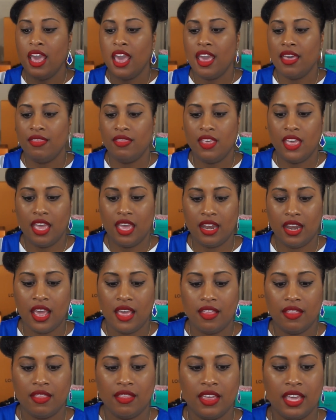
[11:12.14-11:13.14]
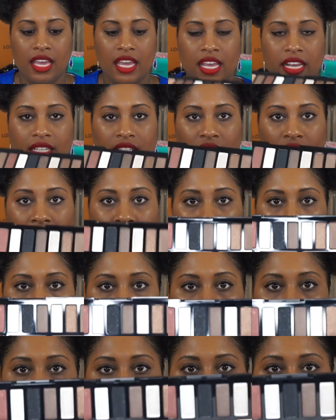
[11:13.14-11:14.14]
and then these
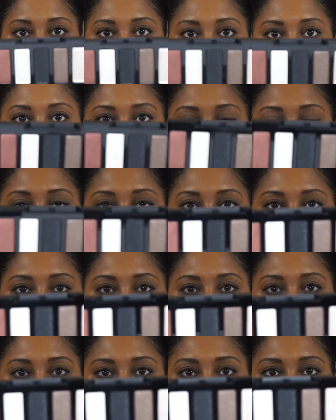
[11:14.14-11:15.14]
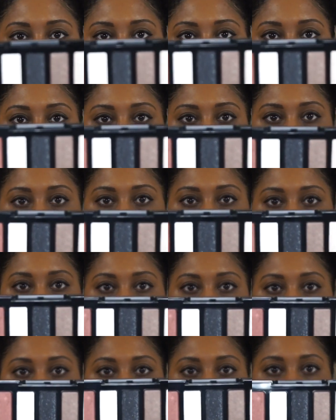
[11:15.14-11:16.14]
are the shades. So you've
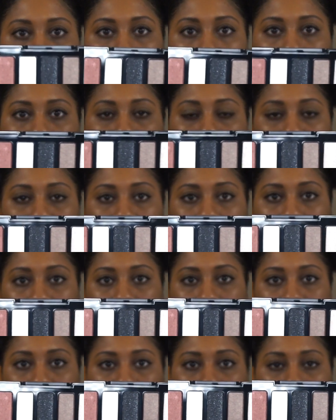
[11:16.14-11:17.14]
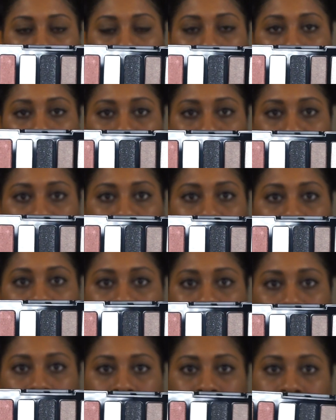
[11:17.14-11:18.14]
got some contour colors, contour and
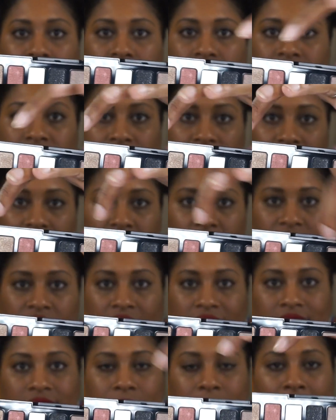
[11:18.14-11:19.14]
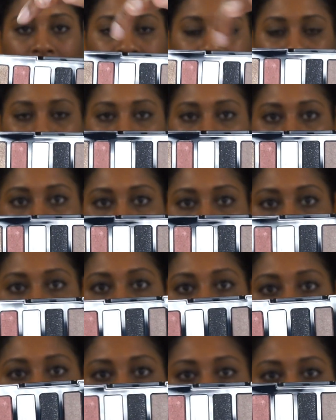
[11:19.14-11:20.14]
highlight colors, and then you've got some eyeshadow
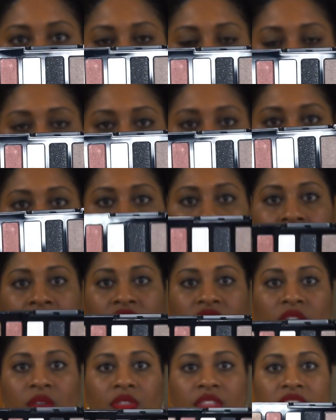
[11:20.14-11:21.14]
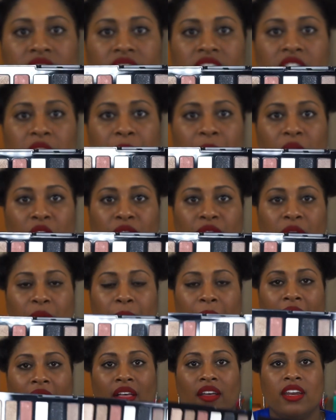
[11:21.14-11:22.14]
looks up here. So this is a perfect
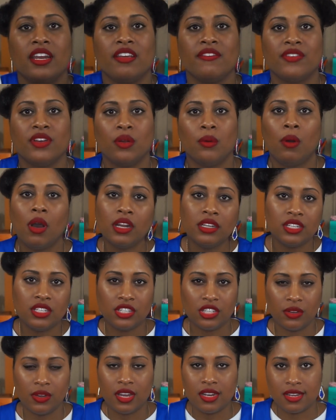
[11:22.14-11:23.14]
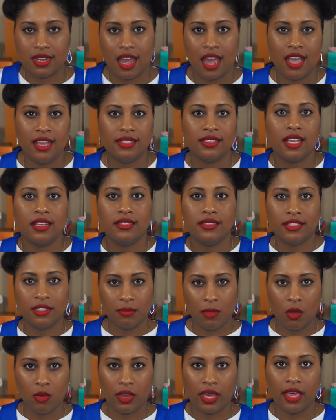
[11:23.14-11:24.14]
palette if you're wanting to do a nice
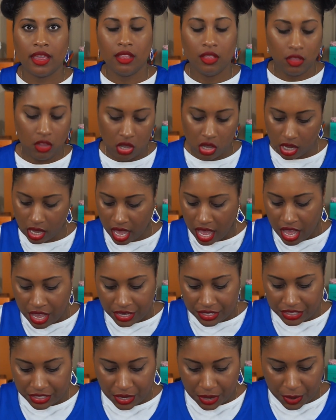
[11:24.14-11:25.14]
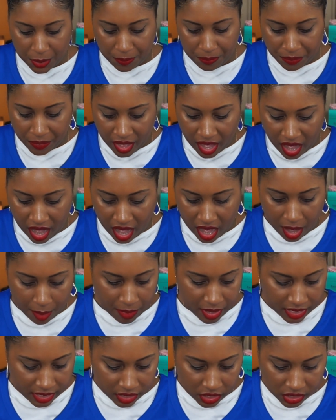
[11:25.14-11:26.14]
smoky look. So
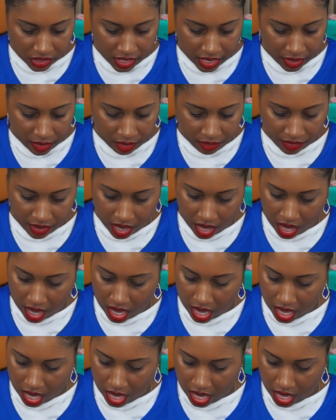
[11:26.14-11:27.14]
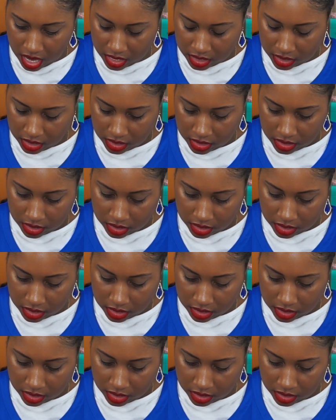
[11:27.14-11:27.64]
it looks like you've got